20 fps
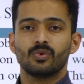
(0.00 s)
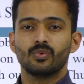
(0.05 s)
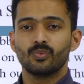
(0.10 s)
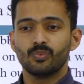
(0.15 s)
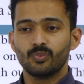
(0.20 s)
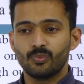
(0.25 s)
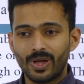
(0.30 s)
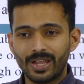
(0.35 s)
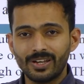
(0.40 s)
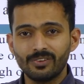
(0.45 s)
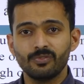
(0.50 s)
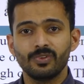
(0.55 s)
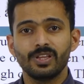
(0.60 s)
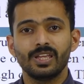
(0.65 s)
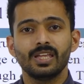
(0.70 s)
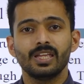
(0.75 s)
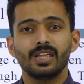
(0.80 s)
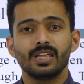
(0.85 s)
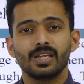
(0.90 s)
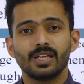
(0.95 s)
when
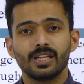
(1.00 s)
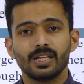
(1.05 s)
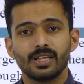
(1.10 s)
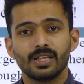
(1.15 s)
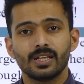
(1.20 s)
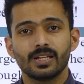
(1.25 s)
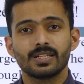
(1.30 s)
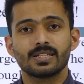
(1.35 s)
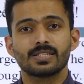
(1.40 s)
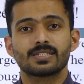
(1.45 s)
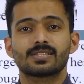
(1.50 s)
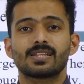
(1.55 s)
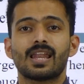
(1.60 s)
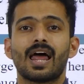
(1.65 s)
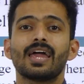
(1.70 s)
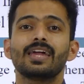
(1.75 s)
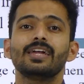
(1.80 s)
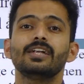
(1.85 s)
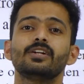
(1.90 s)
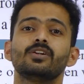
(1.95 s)
we
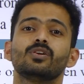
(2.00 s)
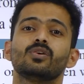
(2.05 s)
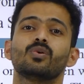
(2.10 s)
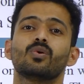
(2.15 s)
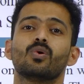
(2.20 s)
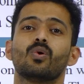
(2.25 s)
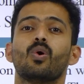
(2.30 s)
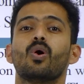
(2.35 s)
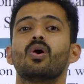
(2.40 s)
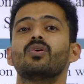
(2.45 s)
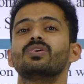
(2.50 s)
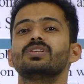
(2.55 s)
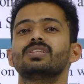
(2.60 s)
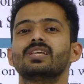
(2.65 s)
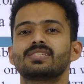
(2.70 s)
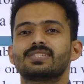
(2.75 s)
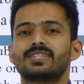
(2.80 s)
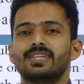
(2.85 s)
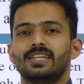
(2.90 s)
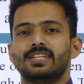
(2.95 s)
slide over
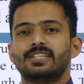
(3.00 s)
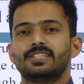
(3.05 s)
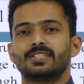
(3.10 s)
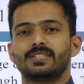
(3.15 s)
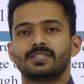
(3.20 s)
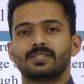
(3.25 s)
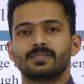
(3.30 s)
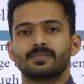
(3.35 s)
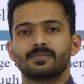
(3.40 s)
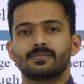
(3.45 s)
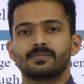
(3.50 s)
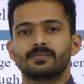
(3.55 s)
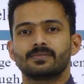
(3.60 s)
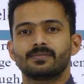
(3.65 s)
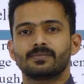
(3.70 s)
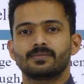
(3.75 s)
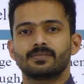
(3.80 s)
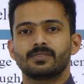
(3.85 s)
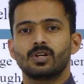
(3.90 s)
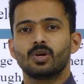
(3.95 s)
the seat.
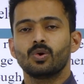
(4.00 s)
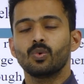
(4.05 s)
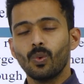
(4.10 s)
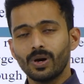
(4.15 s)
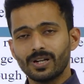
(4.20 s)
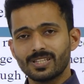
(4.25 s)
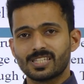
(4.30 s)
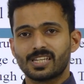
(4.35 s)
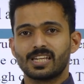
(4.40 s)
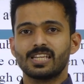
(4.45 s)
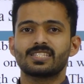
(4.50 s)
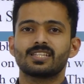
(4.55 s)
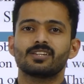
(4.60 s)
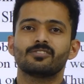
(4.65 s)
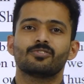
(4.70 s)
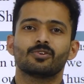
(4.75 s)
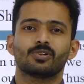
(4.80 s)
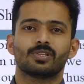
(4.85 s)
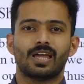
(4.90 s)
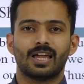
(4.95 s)
What is the reason
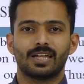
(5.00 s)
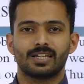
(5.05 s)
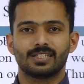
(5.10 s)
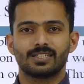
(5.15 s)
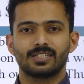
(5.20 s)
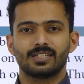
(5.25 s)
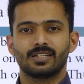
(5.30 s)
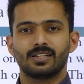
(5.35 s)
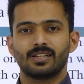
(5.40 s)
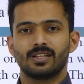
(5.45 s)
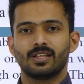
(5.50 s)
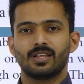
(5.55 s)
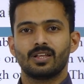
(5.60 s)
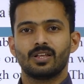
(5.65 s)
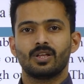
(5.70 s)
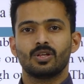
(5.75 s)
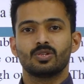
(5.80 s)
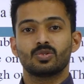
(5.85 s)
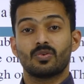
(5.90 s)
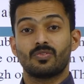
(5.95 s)
for that?
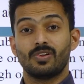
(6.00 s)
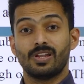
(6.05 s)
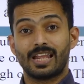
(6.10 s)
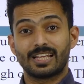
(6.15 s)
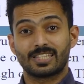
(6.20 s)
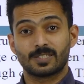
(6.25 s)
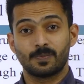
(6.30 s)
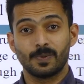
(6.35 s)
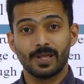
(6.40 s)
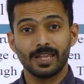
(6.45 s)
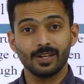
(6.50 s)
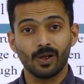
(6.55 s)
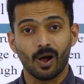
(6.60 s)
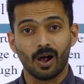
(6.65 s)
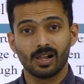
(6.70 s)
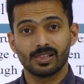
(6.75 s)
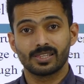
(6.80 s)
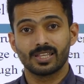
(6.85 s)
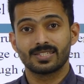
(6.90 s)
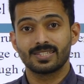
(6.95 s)
So we will explain
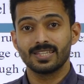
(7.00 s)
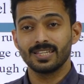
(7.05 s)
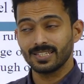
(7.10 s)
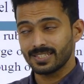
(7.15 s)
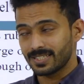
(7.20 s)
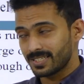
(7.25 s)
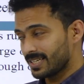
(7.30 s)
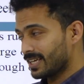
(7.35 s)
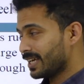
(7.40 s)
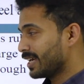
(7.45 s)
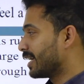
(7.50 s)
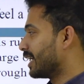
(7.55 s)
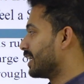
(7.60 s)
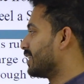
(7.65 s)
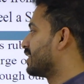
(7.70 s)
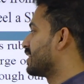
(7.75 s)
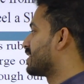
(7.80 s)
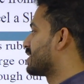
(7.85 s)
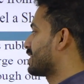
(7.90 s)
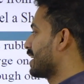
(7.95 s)
all the things in
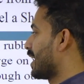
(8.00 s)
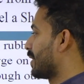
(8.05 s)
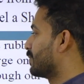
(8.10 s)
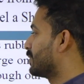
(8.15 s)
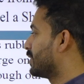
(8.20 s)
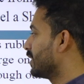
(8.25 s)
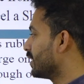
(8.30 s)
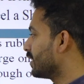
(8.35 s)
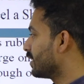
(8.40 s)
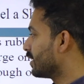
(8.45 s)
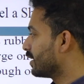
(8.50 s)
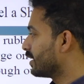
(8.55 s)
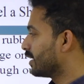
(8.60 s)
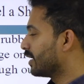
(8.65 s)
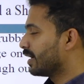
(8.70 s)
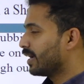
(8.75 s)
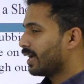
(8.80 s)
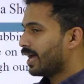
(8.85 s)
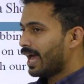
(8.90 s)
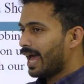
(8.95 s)
this chapter.
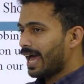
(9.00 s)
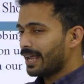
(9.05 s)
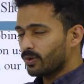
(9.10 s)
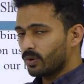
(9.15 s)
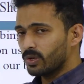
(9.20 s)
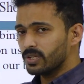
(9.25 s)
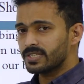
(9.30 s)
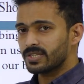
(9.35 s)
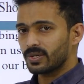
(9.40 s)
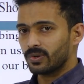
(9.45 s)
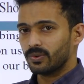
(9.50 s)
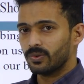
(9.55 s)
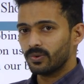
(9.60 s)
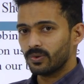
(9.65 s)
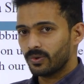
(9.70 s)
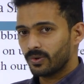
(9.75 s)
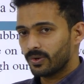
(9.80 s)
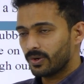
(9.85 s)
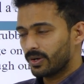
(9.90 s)
And also,